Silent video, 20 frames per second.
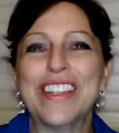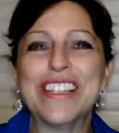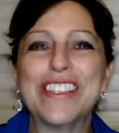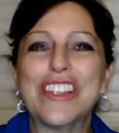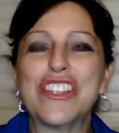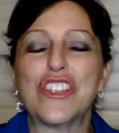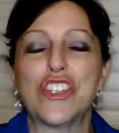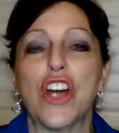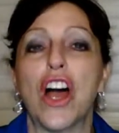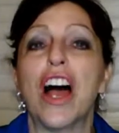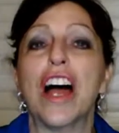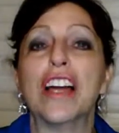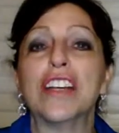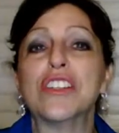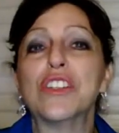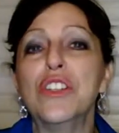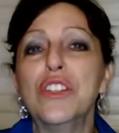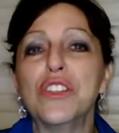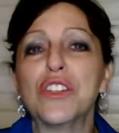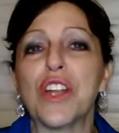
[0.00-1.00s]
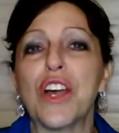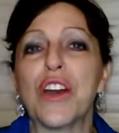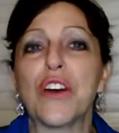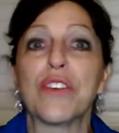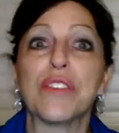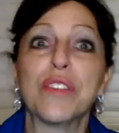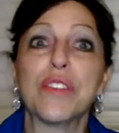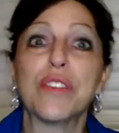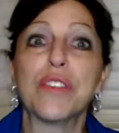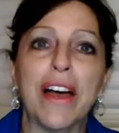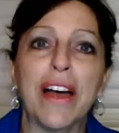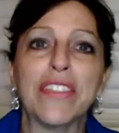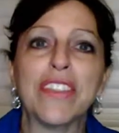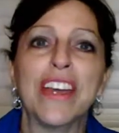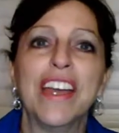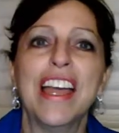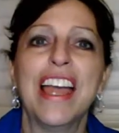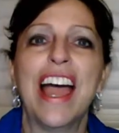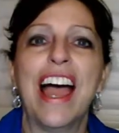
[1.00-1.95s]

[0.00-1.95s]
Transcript: this is John's newsletter of the month.